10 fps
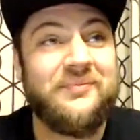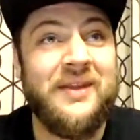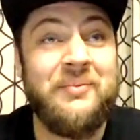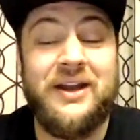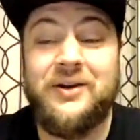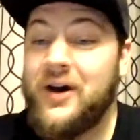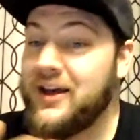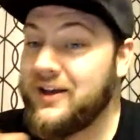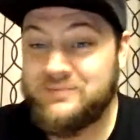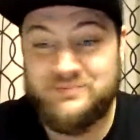But I know
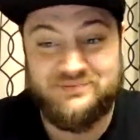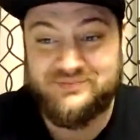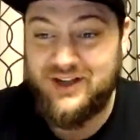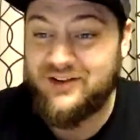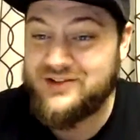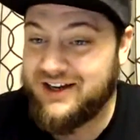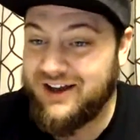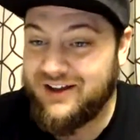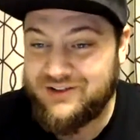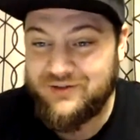Guardians of the
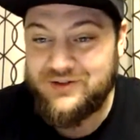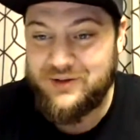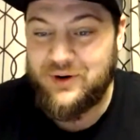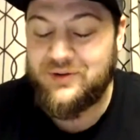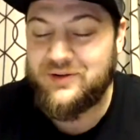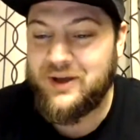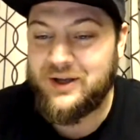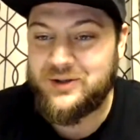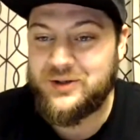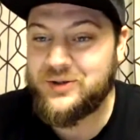Galaxy obviously went on to be a
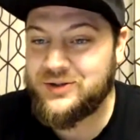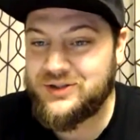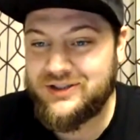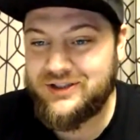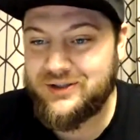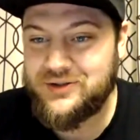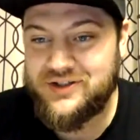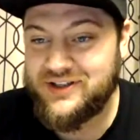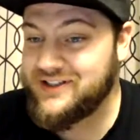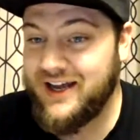huge, huge
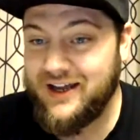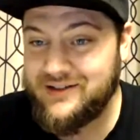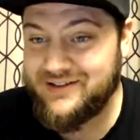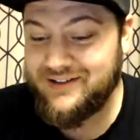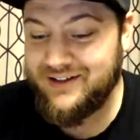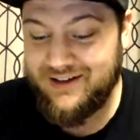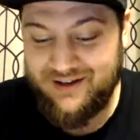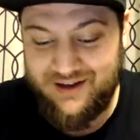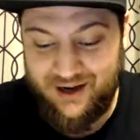success. I